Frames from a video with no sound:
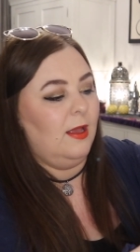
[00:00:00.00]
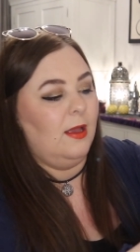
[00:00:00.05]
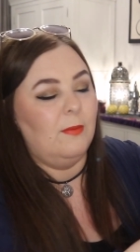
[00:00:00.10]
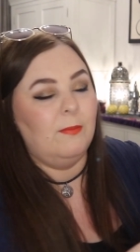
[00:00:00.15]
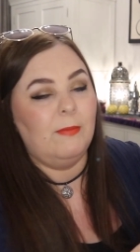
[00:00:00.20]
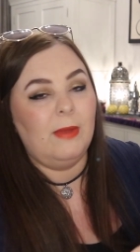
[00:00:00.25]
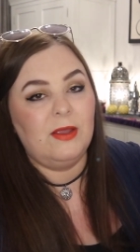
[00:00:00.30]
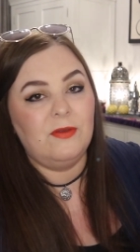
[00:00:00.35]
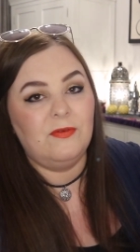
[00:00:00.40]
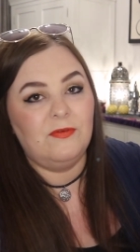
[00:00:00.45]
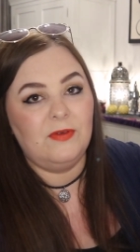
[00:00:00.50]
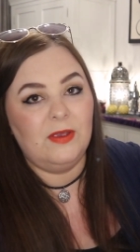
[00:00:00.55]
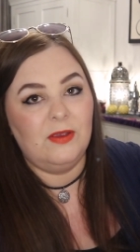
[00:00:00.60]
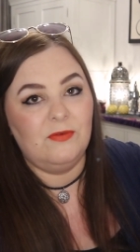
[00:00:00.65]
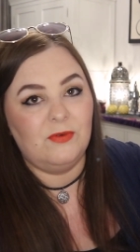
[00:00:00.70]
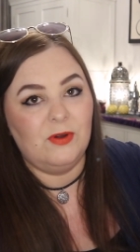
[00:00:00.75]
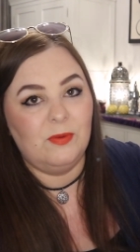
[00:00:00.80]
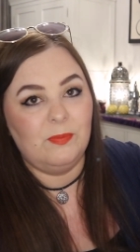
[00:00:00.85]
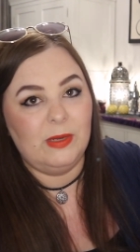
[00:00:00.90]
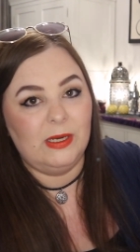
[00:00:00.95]
My
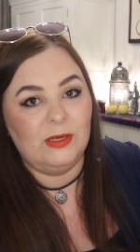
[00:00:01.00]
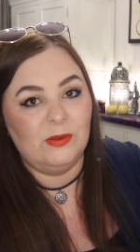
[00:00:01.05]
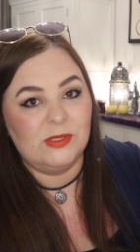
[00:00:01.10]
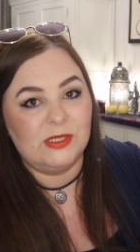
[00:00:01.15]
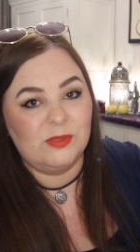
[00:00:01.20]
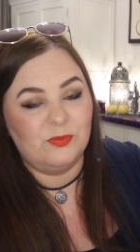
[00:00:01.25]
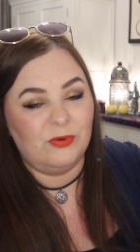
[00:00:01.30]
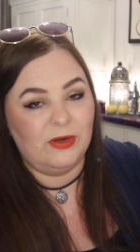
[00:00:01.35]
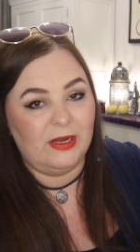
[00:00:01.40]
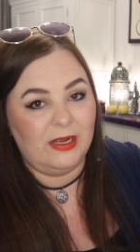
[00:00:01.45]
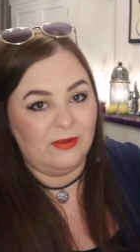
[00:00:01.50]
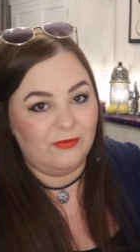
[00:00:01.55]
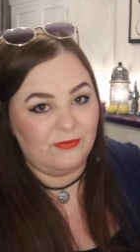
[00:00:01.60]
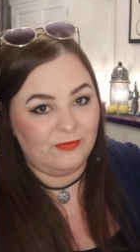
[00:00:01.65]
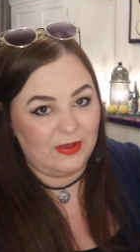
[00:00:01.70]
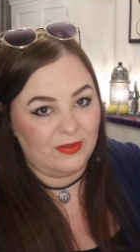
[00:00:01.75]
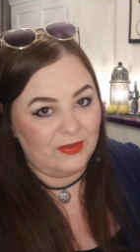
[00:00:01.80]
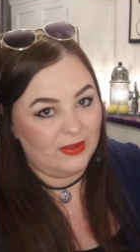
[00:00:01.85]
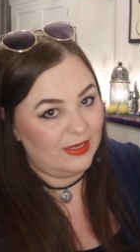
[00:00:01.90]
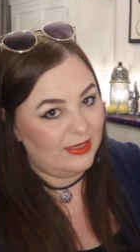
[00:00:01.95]
favourite pillow spray,
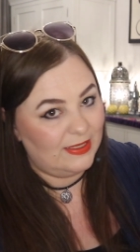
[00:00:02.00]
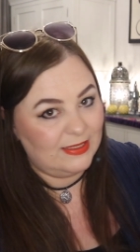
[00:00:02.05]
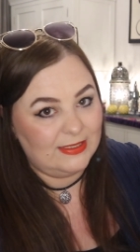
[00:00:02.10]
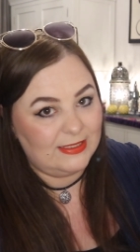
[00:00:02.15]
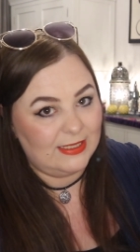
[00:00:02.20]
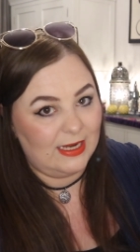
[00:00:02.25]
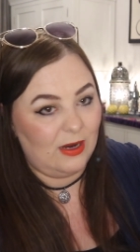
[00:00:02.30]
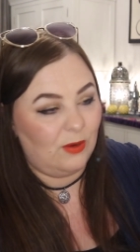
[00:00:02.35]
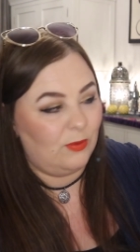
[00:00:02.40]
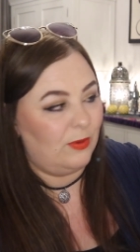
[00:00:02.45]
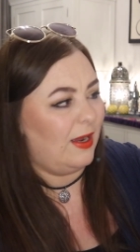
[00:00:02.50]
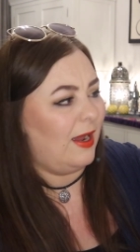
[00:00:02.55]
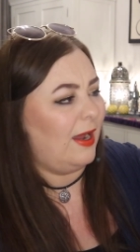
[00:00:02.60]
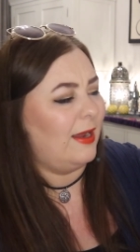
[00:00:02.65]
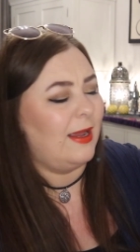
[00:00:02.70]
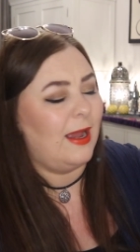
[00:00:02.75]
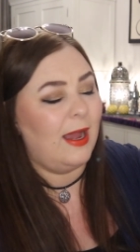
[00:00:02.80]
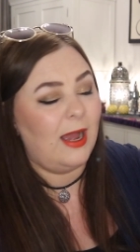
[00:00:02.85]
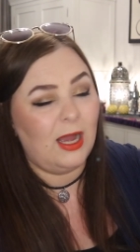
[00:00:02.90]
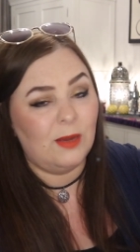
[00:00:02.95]
Feather and Down.
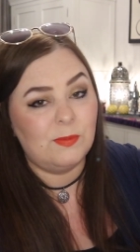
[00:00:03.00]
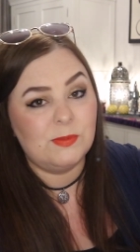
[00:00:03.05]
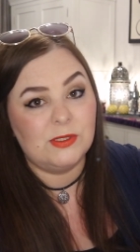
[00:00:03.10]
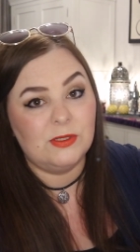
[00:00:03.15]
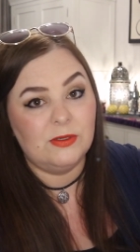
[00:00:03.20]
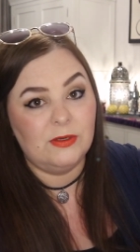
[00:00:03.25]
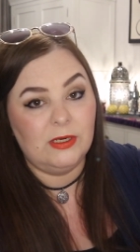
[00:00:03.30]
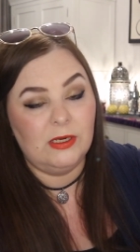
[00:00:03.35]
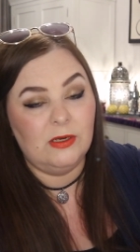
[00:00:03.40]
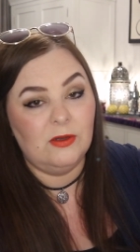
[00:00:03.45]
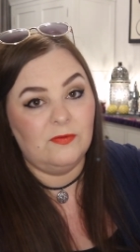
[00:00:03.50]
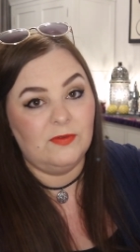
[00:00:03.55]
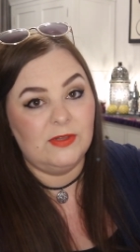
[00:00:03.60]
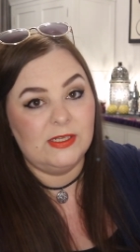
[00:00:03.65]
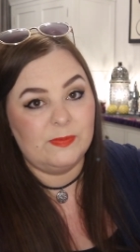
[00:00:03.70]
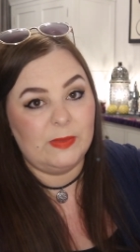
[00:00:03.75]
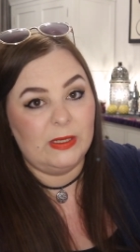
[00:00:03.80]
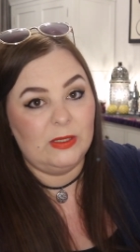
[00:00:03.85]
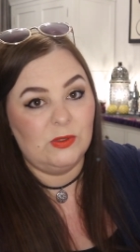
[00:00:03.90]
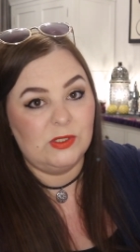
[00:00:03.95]
I absolutely love
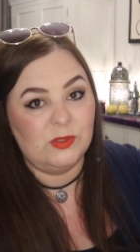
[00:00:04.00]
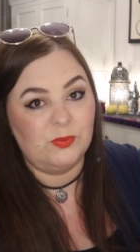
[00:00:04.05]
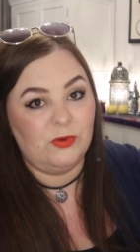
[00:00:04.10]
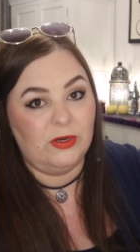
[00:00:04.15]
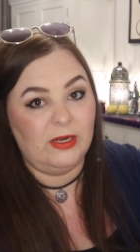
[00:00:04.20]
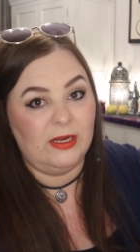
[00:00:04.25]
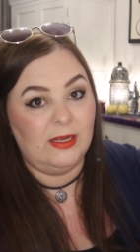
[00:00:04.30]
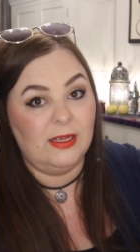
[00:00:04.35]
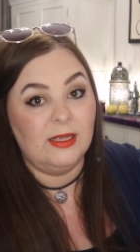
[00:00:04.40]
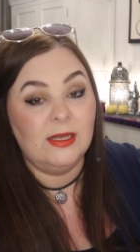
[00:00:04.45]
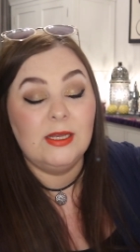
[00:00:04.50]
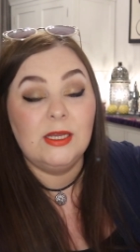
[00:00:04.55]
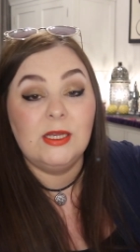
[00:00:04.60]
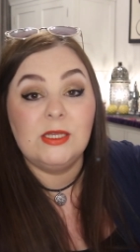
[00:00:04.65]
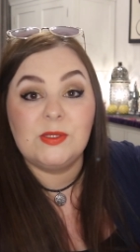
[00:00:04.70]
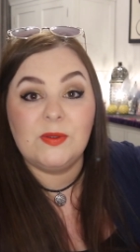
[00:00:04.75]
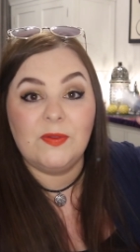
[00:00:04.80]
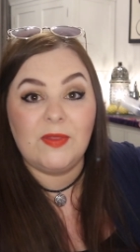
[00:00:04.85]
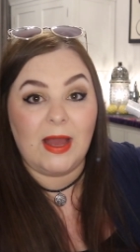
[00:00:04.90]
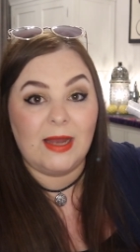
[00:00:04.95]
this pillow spray.
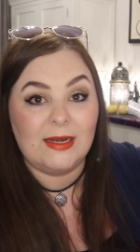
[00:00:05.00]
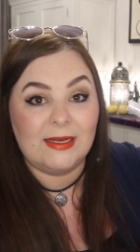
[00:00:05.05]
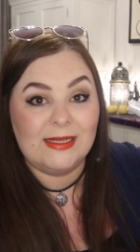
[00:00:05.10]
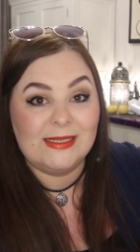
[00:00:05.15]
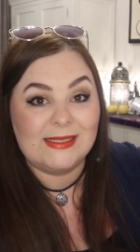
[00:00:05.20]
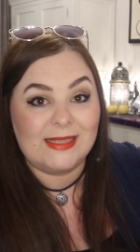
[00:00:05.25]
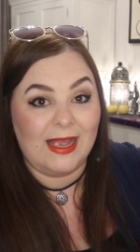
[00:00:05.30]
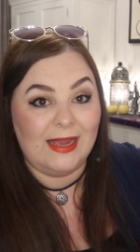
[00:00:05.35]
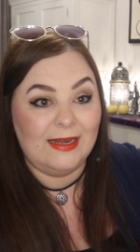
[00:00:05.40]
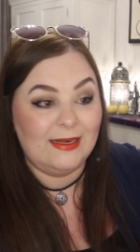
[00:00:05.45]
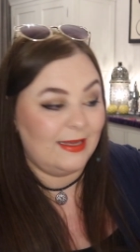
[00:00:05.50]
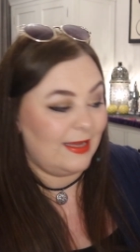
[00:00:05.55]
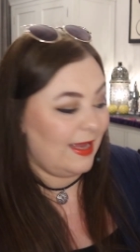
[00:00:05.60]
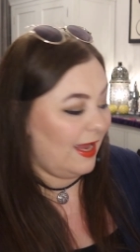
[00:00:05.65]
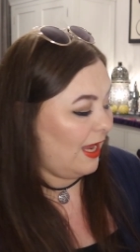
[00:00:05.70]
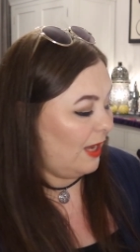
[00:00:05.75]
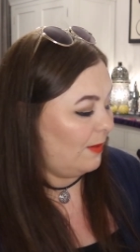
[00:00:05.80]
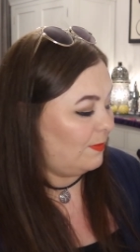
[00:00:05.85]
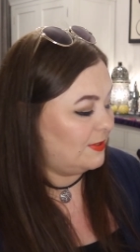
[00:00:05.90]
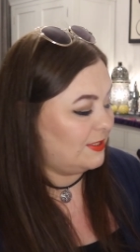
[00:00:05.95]
So that is getting
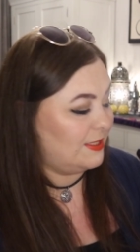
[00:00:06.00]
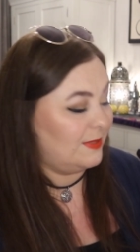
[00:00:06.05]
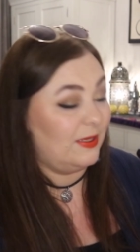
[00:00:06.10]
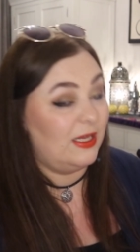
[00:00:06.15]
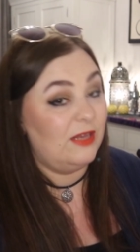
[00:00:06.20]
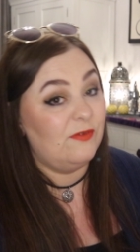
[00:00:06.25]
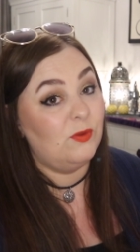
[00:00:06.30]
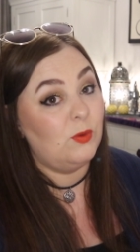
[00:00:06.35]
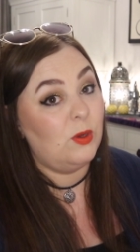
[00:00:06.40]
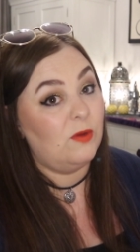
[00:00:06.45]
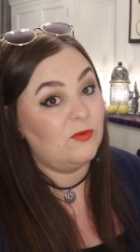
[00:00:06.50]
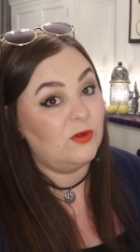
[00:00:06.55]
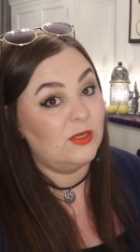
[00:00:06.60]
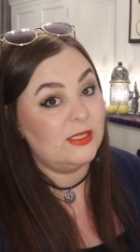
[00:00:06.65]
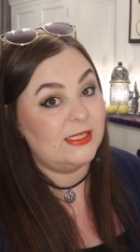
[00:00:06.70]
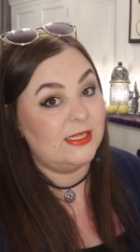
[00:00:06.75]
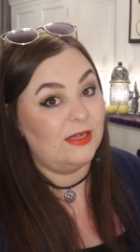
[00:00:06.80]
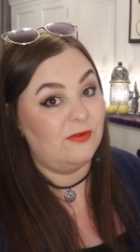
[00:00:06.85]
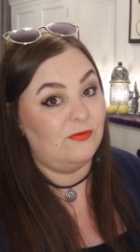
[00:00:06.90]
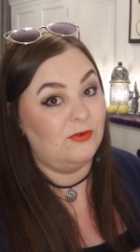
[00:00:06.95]
kept. Even though I've got
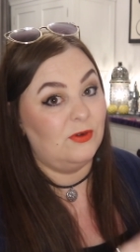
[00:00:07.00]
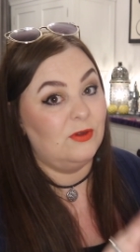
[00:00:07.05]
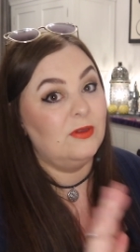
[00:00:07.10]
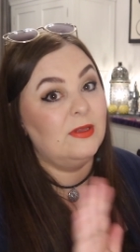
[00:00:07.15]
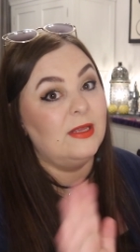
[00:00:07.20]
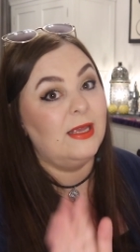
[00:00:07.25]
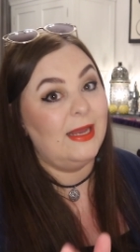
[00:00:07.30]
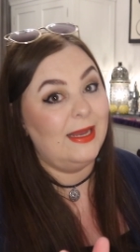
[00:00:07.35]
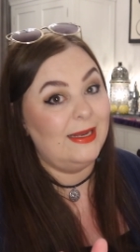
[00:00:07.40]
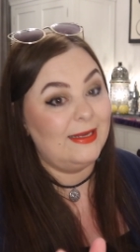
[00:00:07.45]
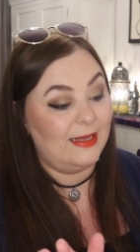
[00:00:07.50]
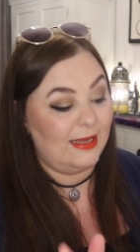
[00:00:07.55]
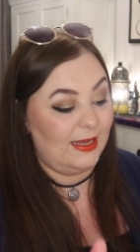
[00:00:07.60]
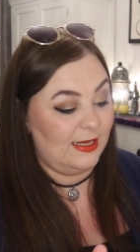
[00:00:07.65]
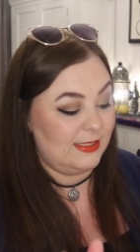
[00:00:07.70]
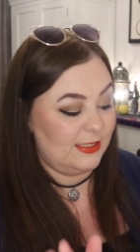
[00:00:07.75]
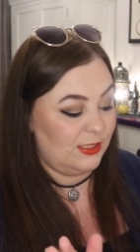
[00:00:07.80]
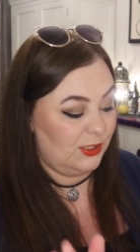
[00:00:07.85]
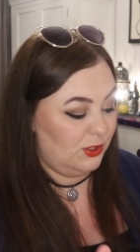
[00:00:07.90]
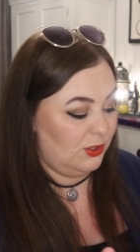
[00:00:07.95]
several, it
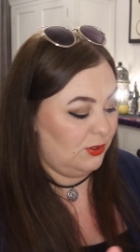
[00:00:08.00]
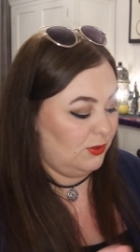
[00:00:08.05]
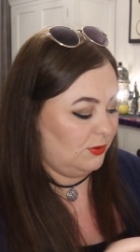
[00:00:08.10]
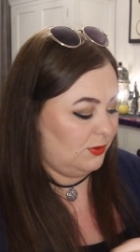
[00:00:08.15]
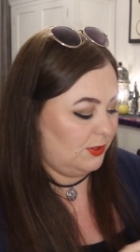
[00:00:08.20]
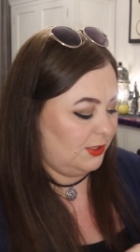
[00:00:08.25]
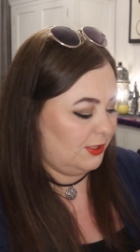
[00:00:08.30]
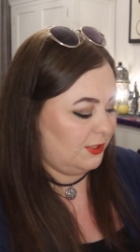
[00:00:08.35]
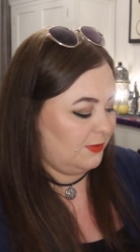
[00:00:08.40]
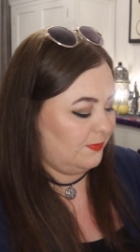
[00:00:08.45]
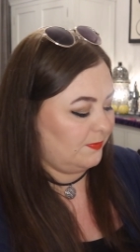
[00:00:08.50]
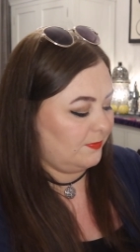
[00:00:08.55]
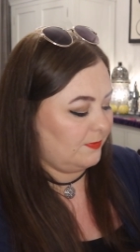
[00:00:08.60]
gets used.